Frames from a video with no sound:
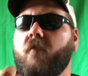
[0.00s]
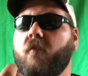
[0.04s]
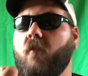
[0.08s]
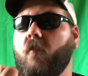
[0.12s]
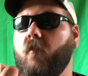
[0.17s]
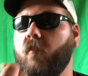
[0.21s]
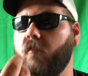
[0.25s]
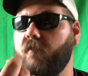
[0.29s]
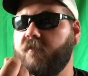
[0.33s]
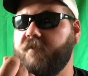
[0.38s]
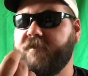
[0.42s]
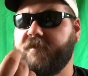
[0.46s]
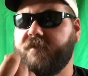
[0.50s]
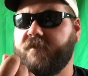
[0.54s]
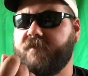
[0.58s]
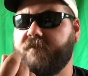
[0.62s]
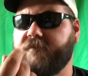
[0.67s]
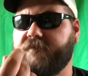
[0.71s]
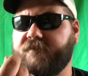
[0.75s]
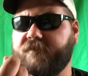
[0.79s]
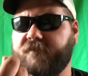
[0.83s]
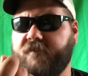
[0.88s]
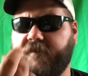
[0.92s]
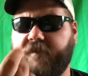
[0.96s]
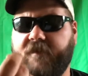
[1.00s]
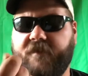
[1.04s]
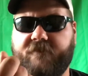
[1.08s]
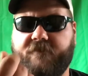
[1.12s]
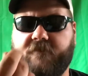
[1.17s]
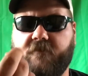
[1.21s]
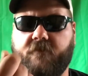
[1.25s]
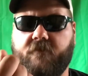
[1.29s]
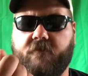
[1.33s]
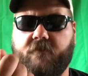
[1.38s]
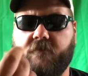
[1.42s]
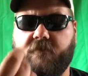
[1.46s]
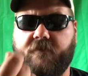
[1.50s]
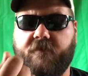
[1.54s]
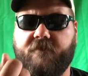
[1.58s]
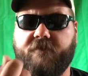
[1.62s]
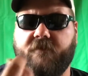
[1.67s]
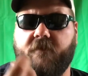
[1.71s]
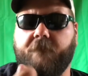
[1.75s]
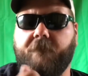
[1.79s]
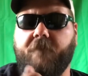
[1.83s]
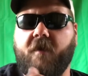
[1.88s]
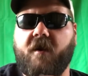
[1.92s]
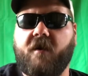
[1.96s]
oily in
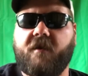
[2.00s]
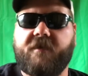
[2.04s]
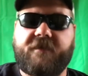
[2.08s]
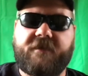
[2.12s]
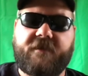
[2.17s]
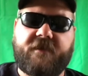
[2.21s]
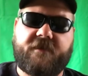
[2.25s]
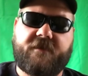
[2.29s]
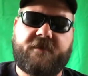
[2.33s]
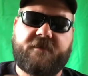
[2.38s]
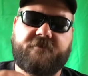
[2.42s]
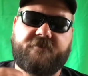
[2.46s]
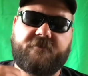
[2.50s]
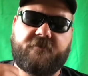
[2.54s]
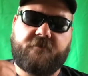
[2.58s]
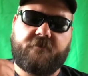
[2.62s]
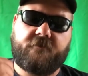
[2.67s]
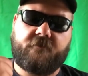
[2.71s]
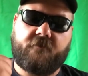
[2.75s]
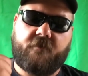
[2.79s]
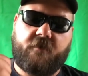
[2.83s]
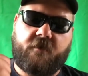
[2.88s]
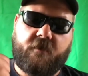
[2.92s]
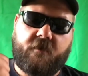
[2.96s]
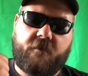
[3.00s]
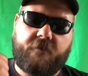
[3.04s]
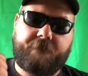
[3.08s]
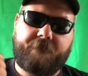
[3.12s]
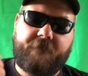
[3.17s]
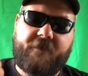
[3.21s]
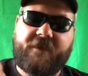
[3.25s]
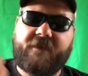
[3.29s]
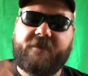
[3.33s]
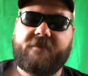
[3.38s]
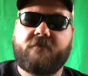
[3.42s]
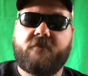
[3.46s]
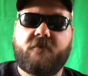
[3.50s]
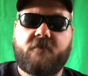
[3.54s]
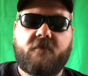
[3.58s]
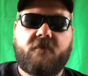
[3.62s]
their body and in their meat.